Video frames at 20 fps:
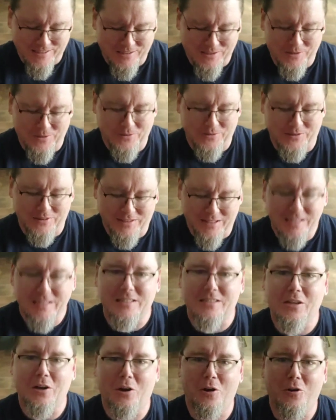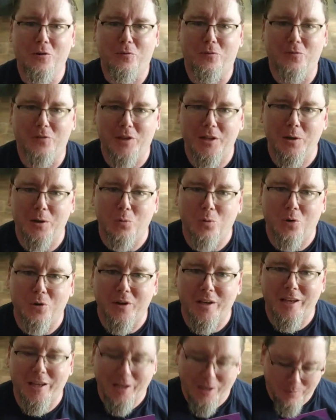So this hopefully will
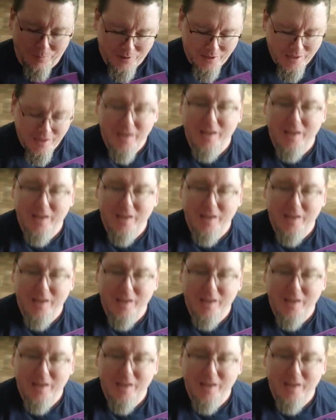keep